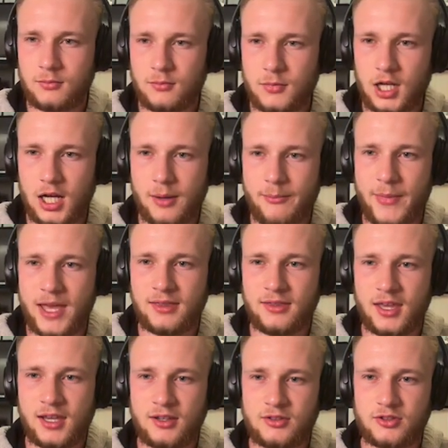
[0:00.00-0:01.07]
main
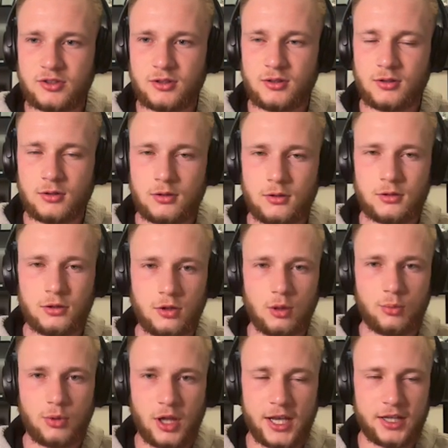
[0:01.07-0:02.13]
things, you're
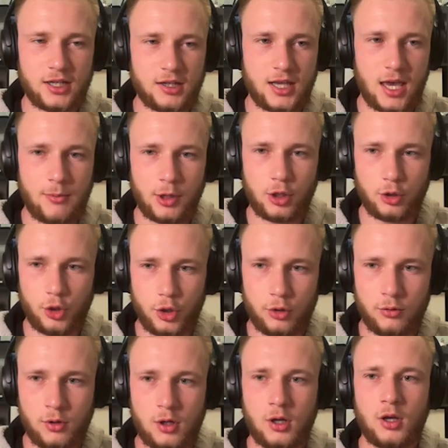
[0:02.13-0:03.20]
playing a game of
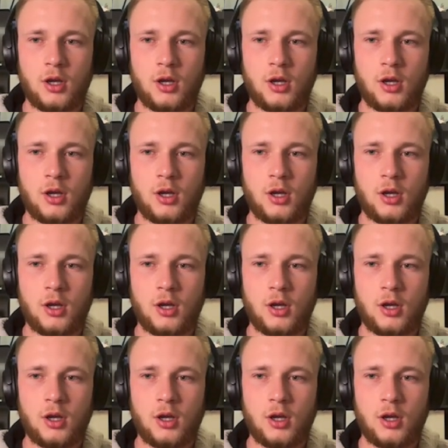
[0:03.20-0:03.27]
Clue.